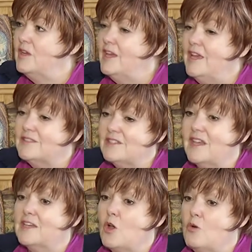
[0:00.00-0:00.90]
It's
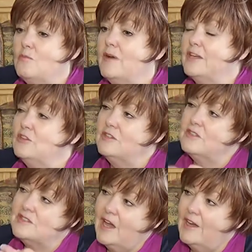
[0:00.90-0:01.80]
like, oh my
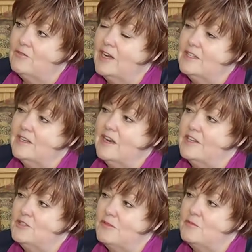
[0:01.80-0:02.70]
goodness, I recognize
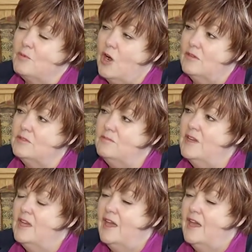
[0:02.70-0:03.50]
you have a problem